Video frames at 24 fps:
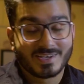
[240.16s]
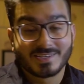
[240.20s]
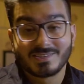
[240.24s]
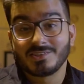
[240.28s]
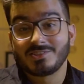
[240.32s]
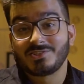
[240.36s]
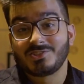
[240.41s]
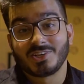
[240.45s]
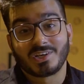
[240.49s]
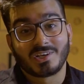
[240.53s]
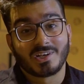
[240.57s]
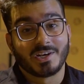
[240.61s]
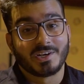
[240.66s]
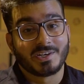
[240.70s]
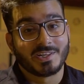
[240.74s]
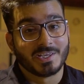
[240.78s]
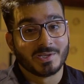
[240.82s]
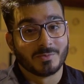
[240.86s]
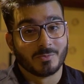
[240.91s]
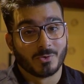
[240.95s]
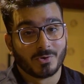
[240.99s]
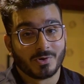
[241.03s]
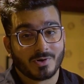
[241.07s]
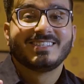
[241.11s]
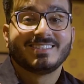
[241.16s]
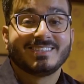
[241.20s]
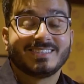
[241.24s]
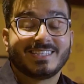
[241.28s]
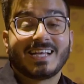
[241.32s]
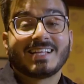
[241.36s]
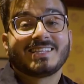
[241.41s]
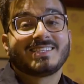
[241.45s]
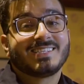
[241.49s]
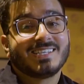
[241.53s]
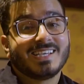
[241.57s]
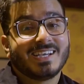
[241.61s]
is a chiclet keyboard.
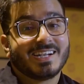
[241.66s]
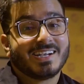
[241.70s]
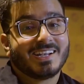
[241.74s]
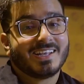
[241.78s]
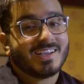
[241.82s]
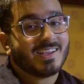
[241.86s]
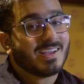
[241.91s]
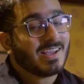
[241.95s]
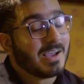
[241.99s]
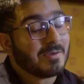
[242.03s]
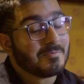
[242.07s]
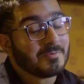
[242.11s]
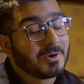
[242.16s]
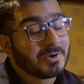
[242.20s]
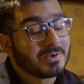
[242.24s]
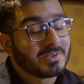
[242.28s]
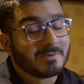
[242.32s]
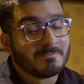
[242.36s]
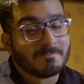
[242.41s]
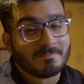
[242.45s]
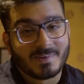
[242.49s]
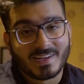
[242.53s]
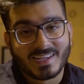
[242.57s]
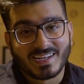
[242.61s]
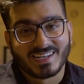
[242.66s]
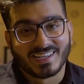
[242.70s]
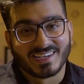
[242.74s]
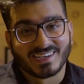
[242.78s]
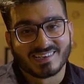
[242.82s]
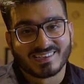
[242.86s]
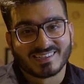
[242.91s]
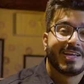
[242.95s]
That said, I'm not complaining.